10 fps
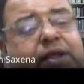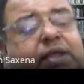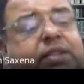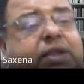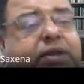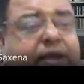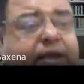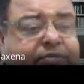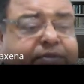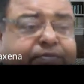The
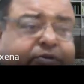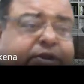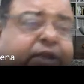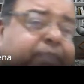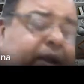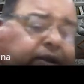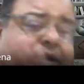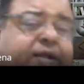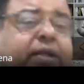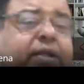terms proceed, but
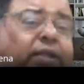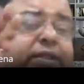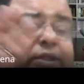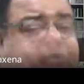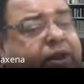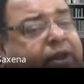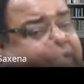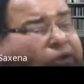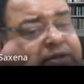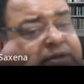the theory remains the